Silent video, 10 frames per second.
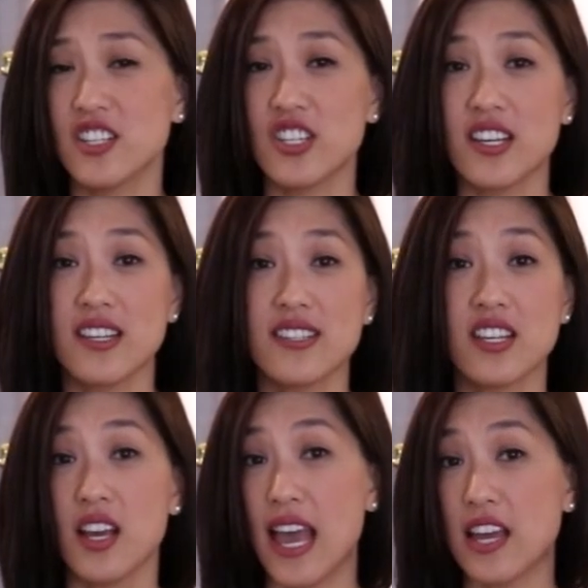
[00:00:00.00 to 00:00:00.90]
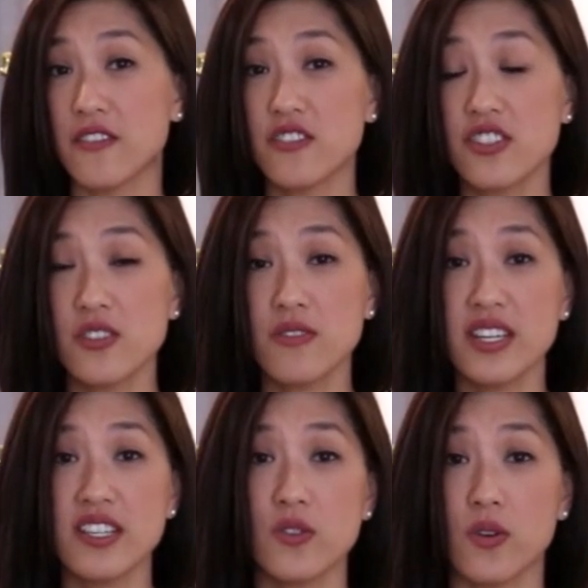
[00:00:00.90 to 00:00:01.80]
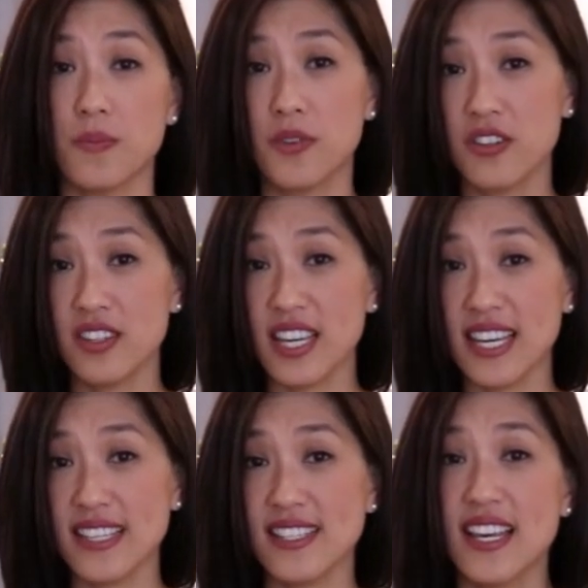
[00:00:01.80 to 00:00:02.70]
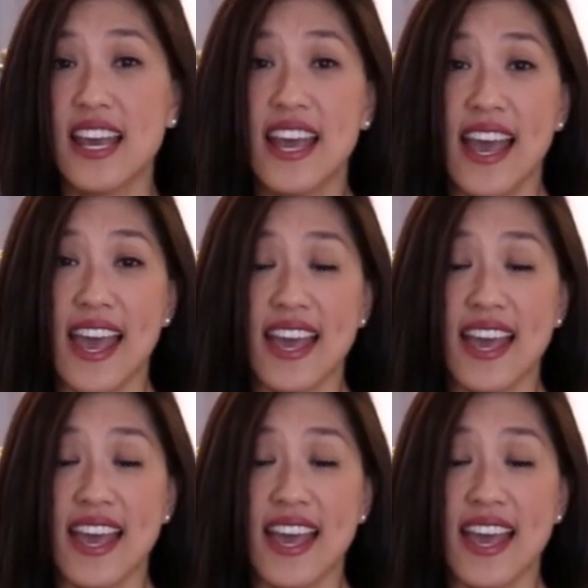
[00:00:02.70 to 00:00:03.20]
such as anniversaries or birthdays,